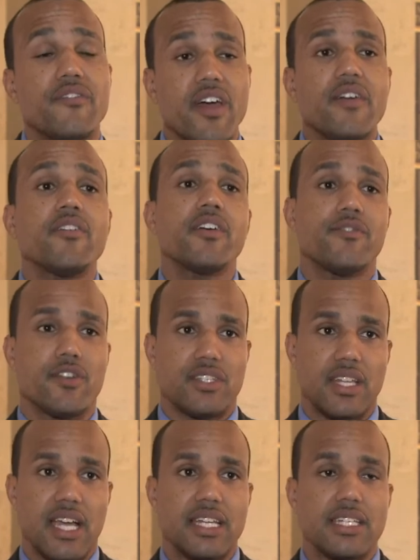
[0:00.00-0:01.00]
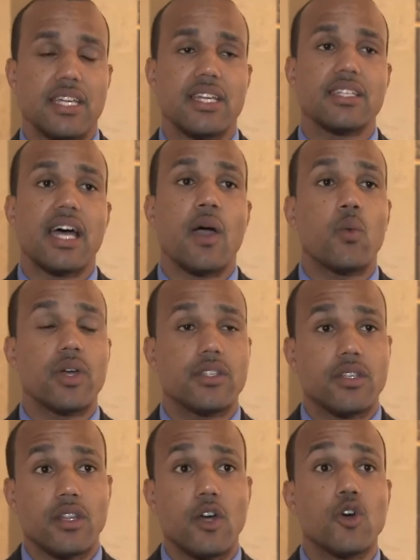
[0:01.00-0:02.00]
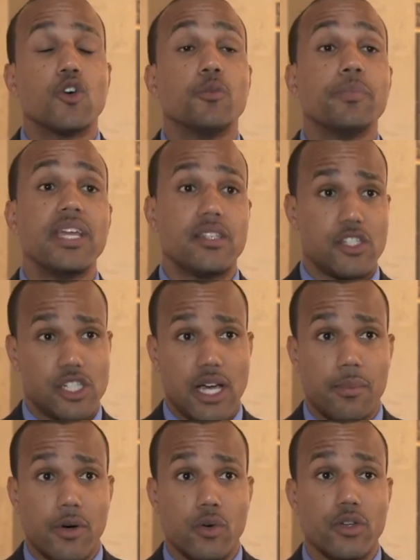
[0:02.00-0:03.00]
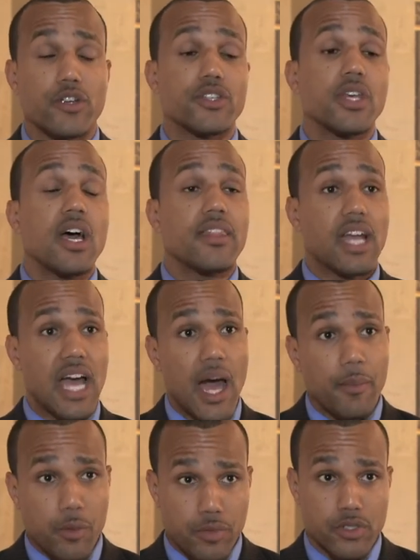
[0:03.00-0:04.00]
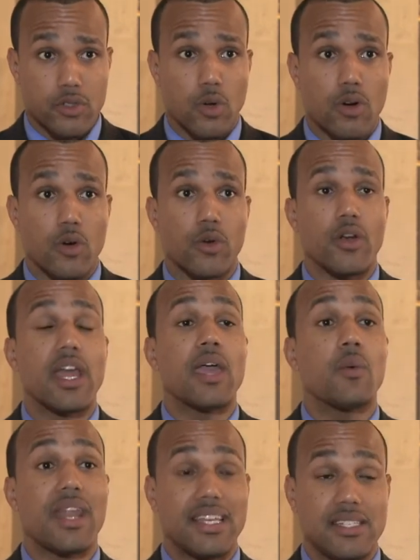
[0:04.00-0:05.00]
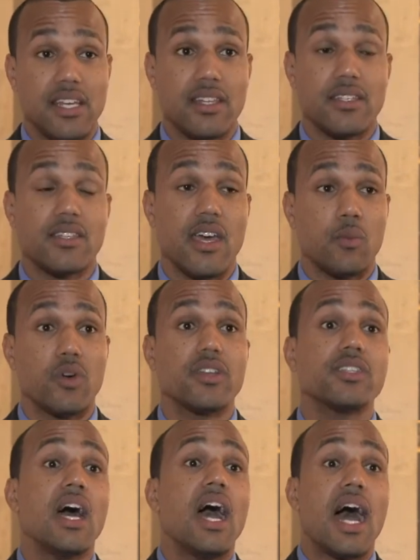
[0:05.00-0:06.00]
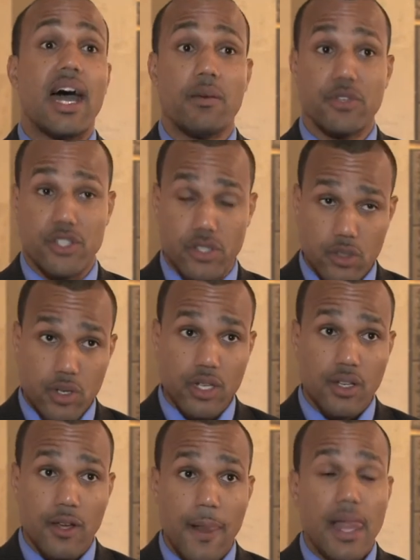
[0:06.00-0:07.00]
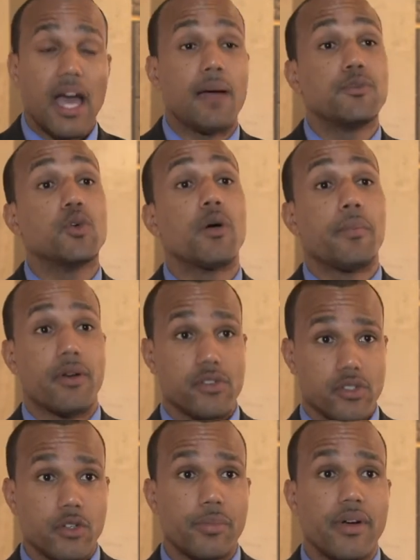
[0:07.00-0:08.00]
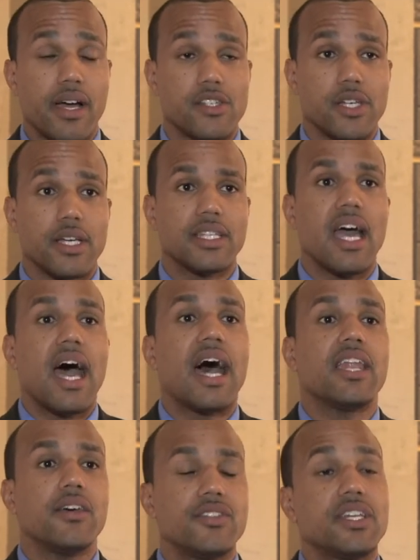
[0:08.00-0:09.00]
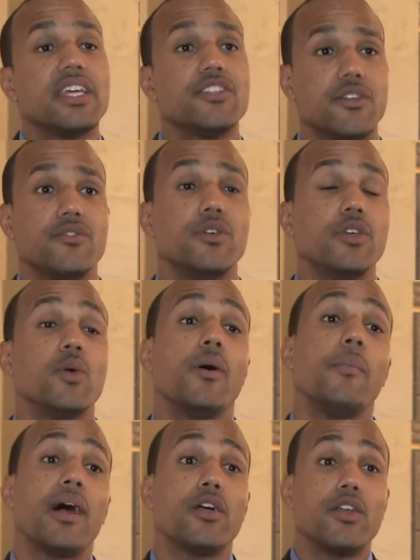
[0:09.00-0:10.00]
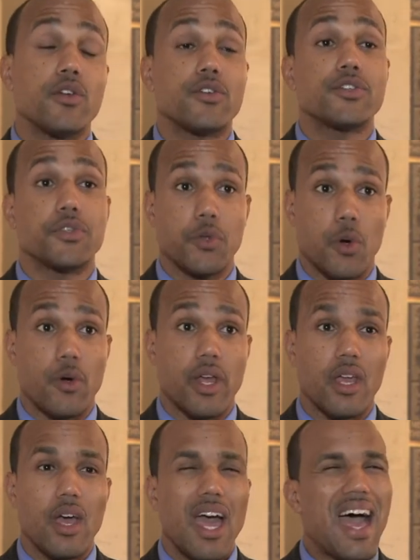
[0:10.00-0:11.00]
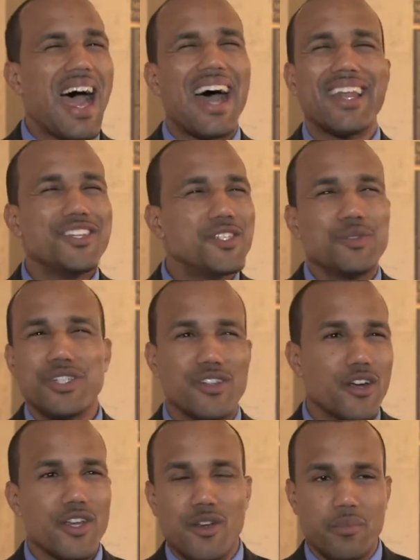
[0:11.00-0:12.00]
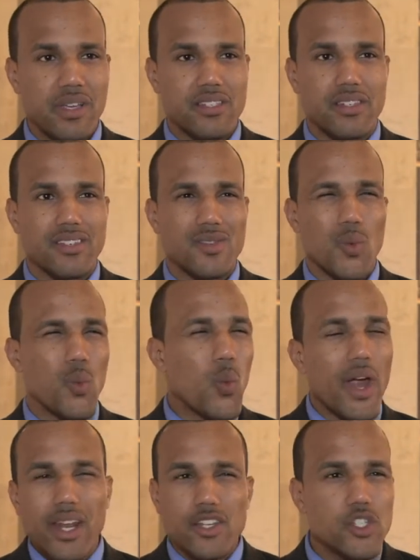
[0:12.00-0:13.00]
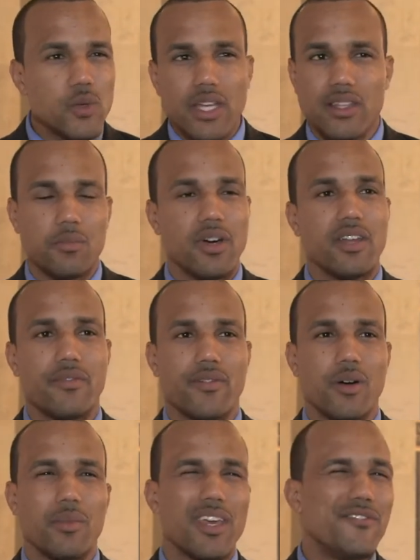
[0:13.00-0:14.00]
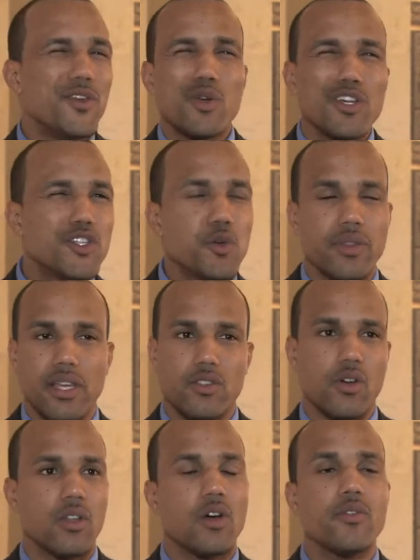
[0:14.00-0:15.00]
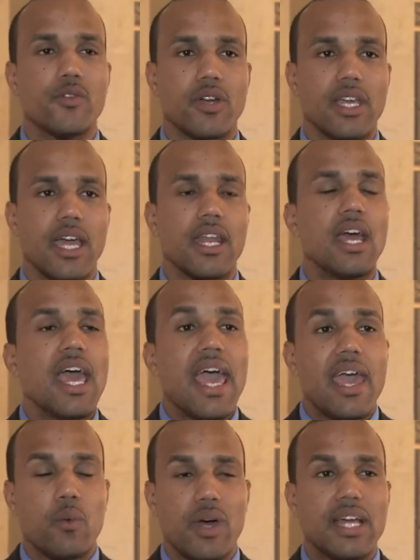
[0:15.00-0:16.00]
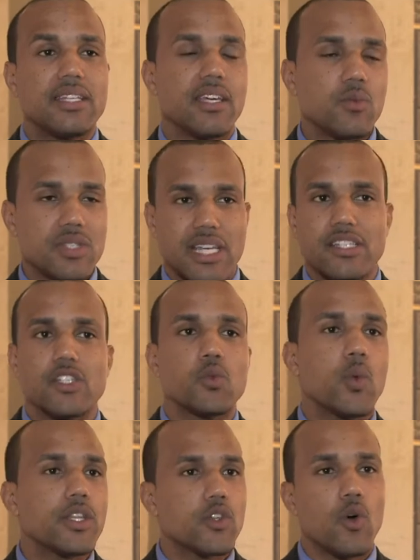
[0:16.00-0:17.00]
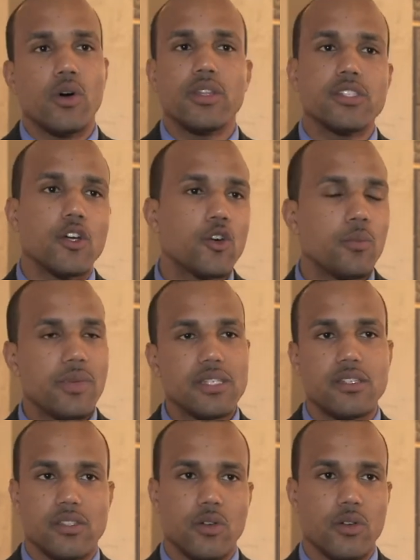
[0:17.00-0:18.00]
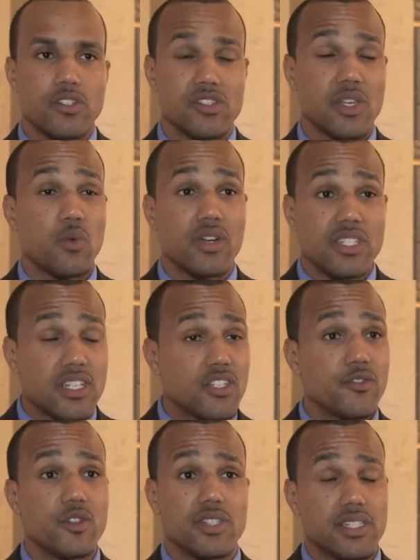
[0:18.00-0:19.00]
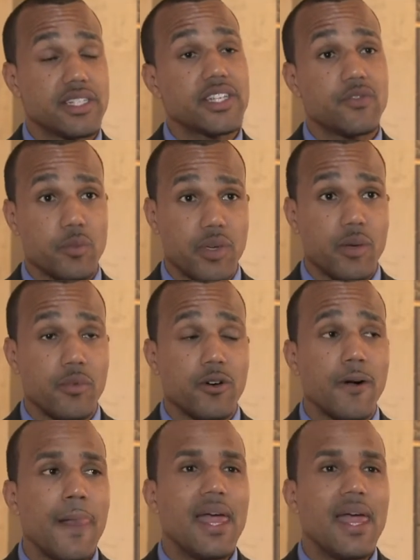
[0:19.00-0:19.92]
very, very first thing I did is I went to local pizza shop owners, the comic book store owner, and what I said to them was, I'm a student, I'm doing a personal project, I'd love to interview you about your story. How did you start your business? Where did you get the money from? If you could do things all over again. And what I did was I just went to all these local business owners because I wanted to interview successful people